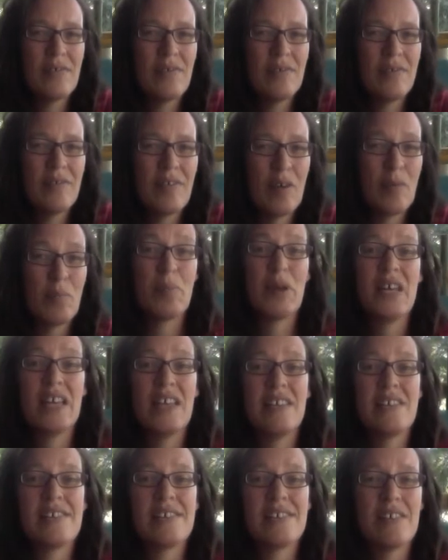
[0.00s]
for
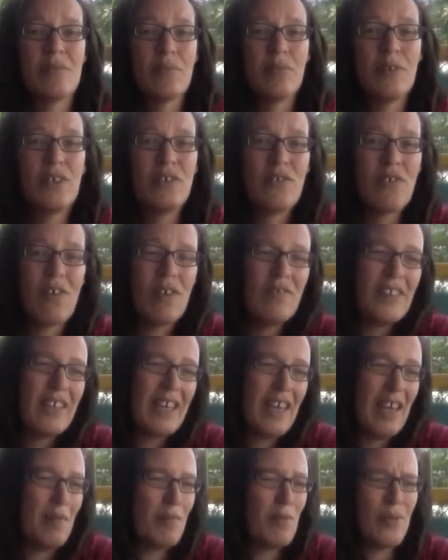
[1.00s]
peace that we drove to
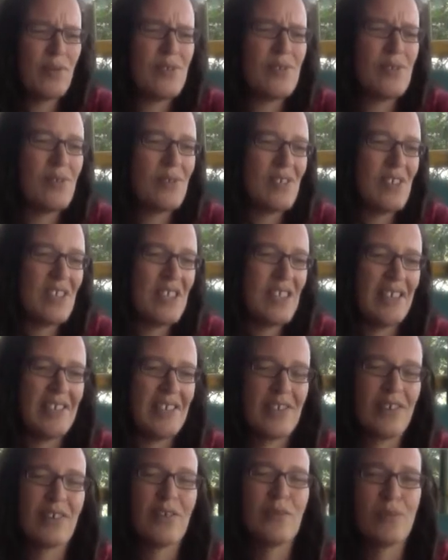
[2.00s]
Canberra, all sorts of things.
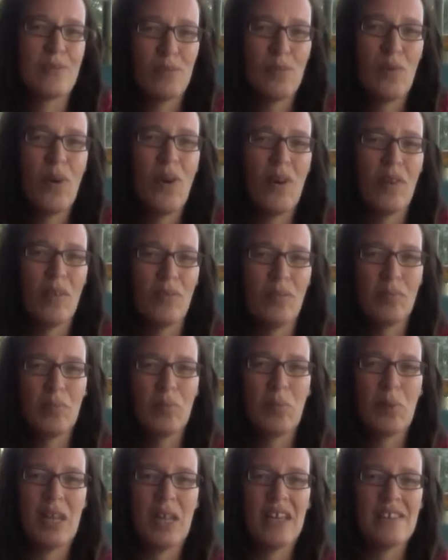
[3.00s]
Like, it was a wild
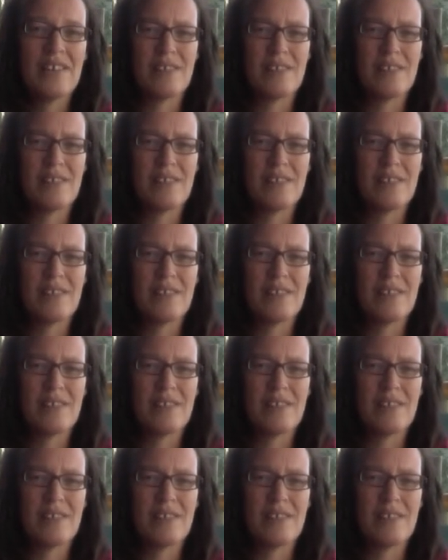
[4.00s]
place.